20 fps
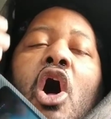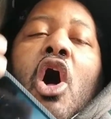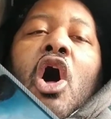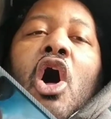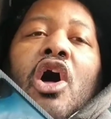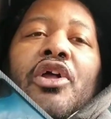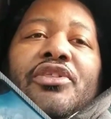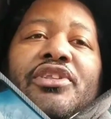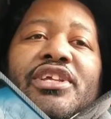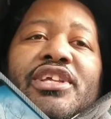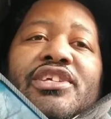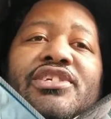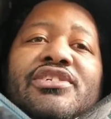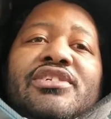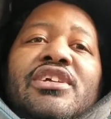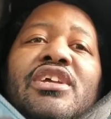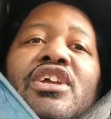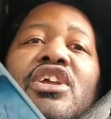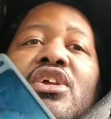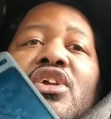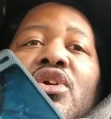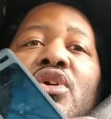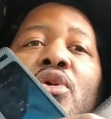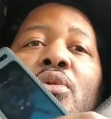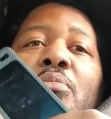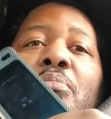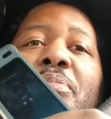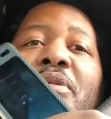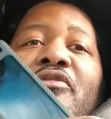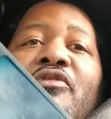unleashed,
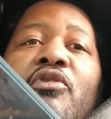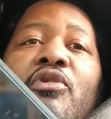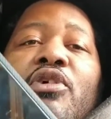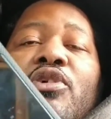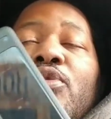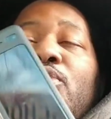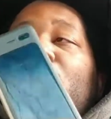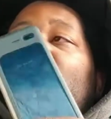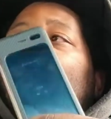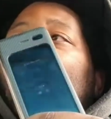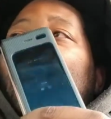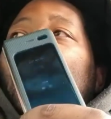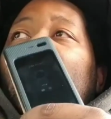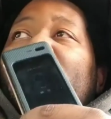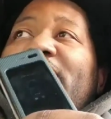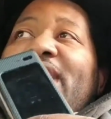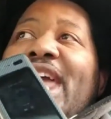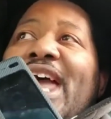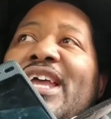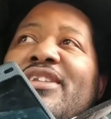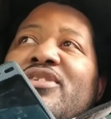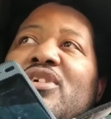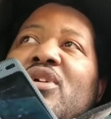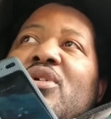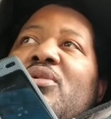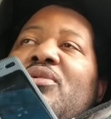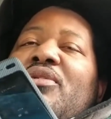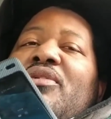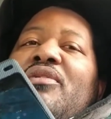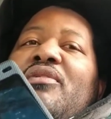before you go looking at,
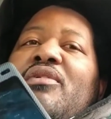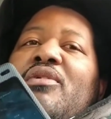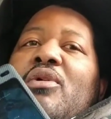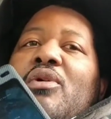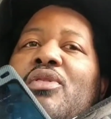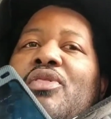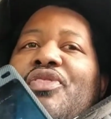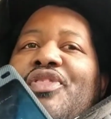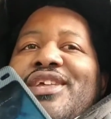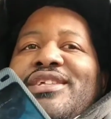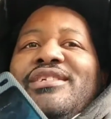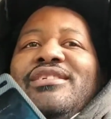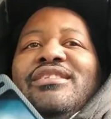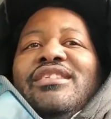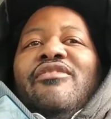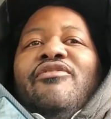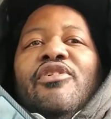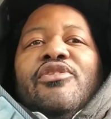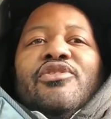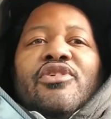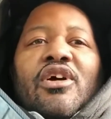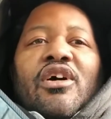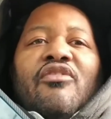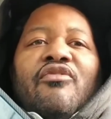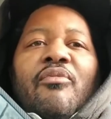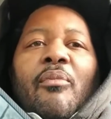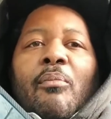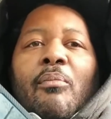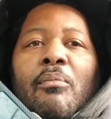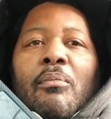oh, this is the future of
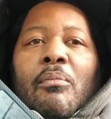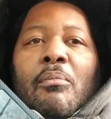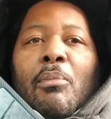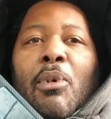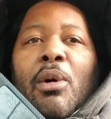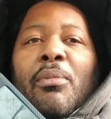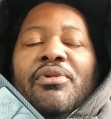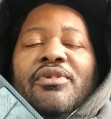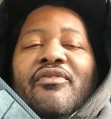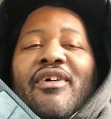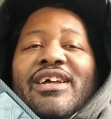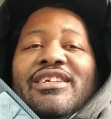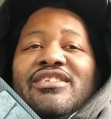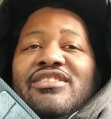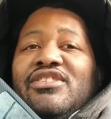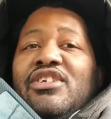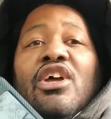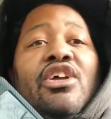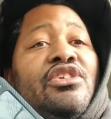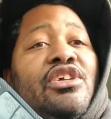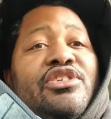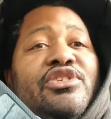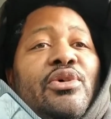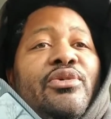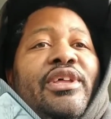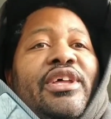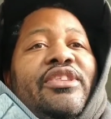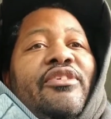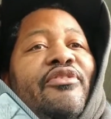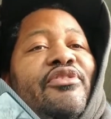mobile devices, just know
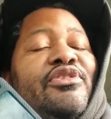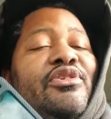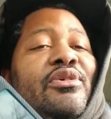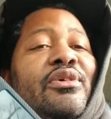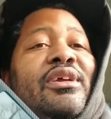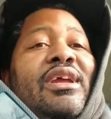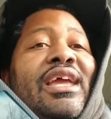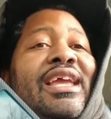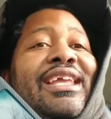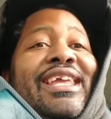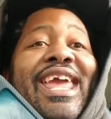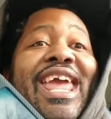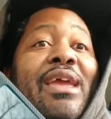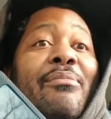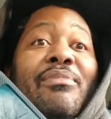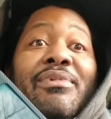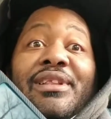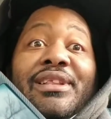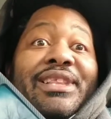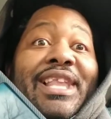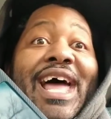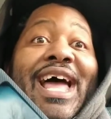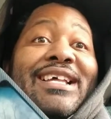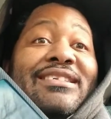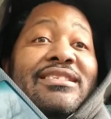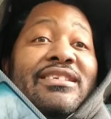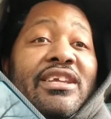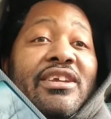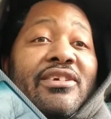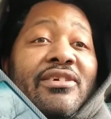that the future came
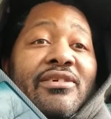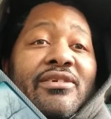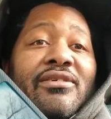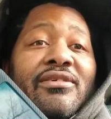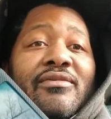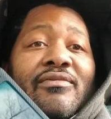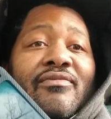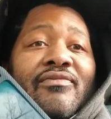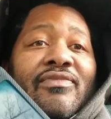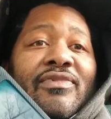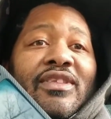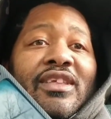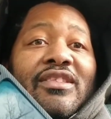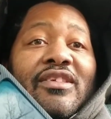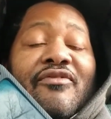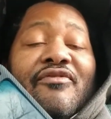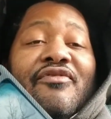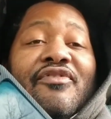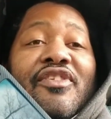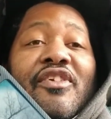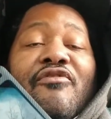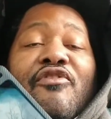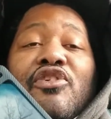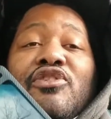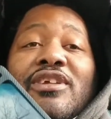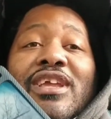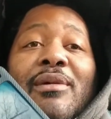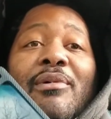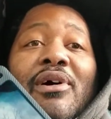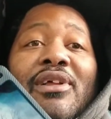last year. The future
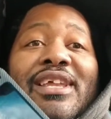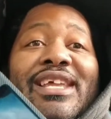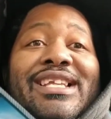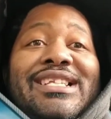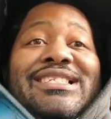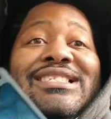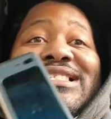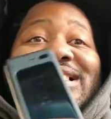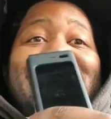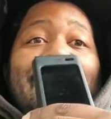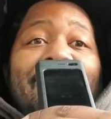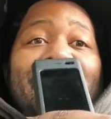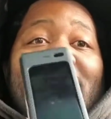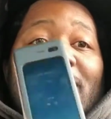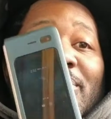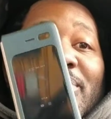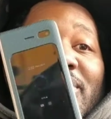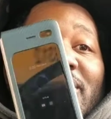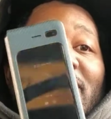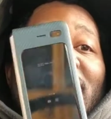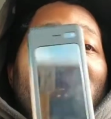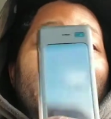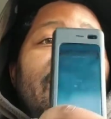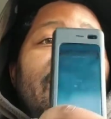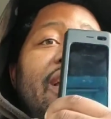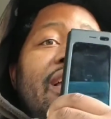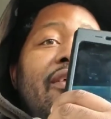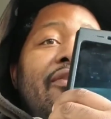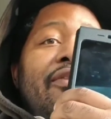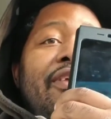came out in September.
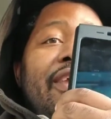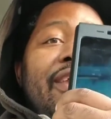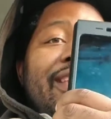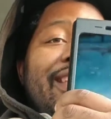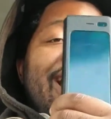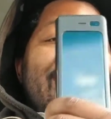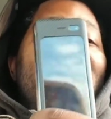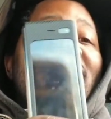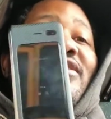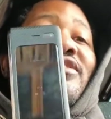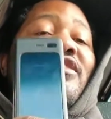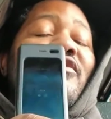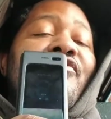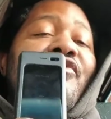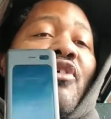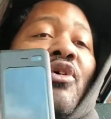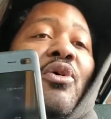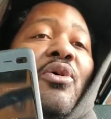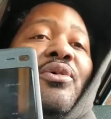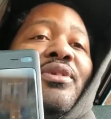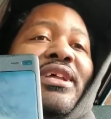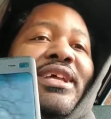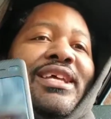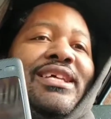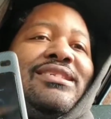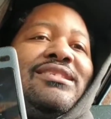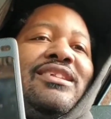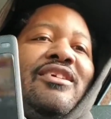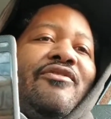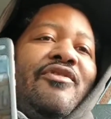The Galaxy Fold
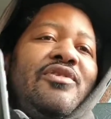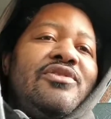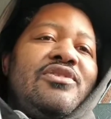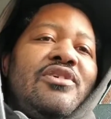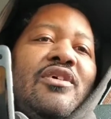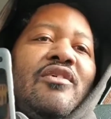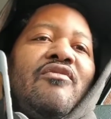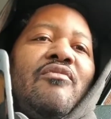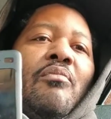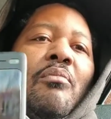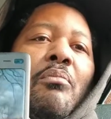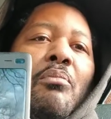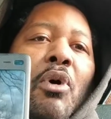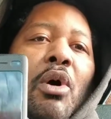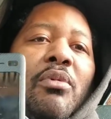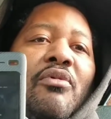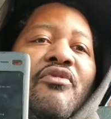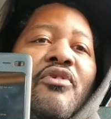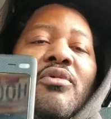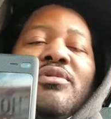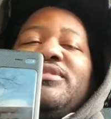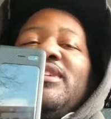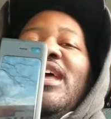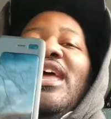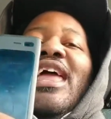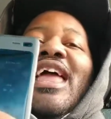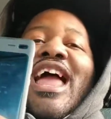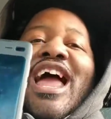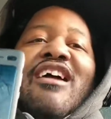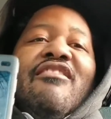is the future of mobile phones.
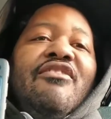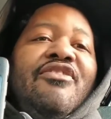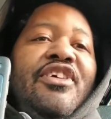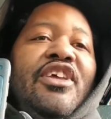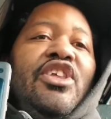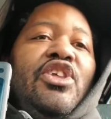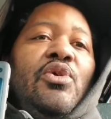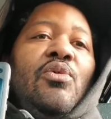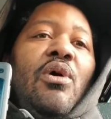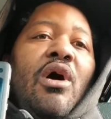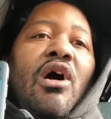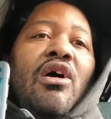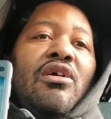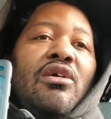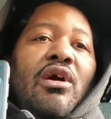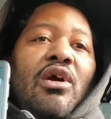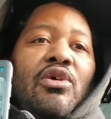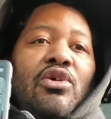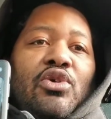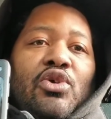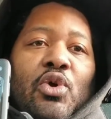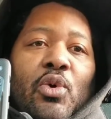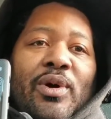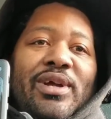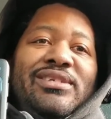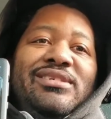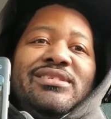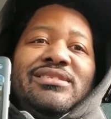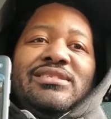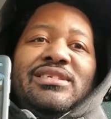Everything you are going
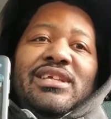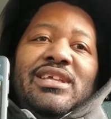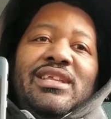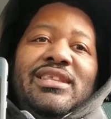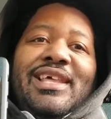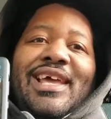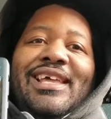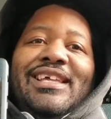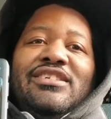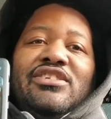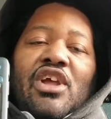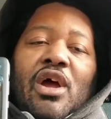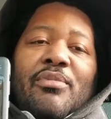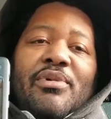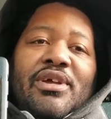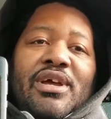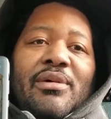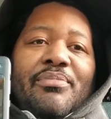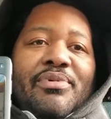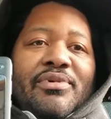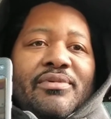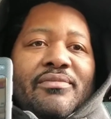to see that is coming up,